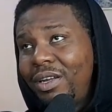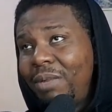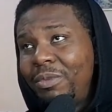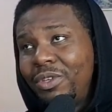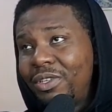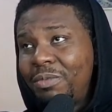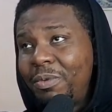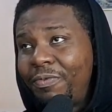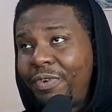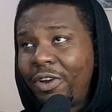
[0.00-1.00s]
Let me just
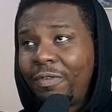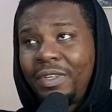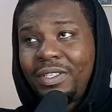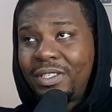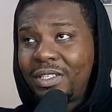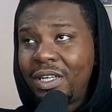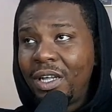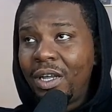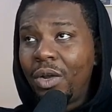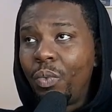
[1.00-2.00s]
be free of this.
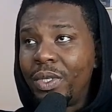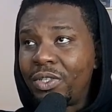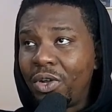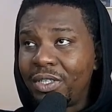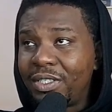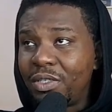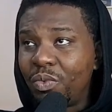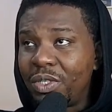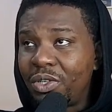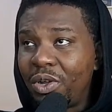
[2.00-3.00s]
Wisconsin
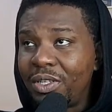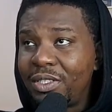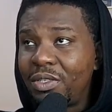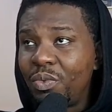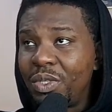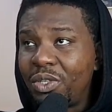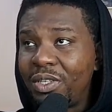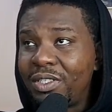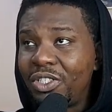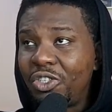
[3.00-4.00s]

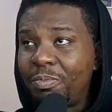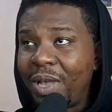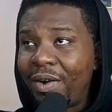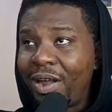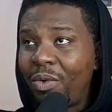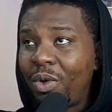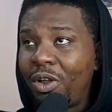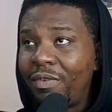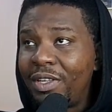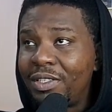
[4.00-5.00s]
should be around one
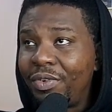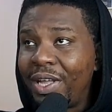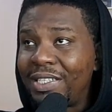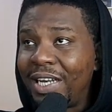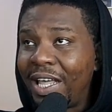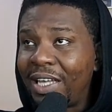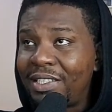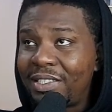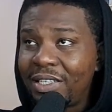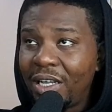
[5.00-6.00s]
of these great
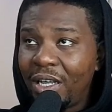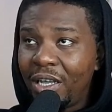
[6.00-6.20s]
lakes.